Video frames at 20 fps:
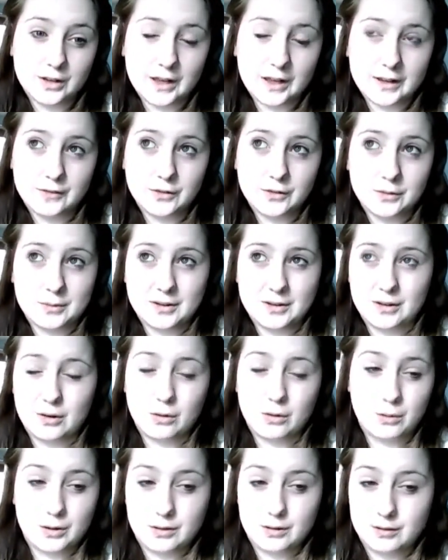I live in the middle of
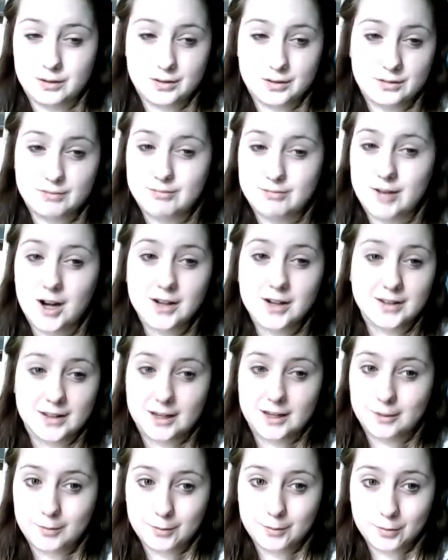nowhere, there's hardly
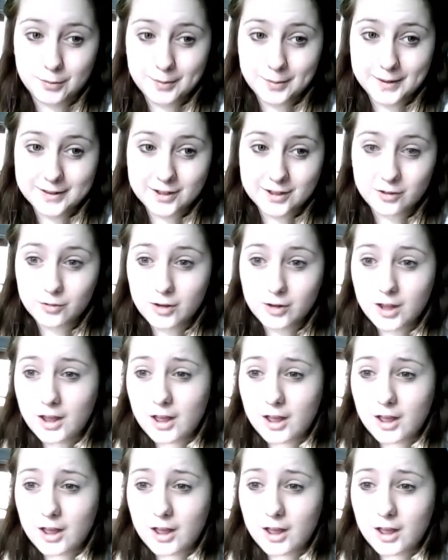any people in my town.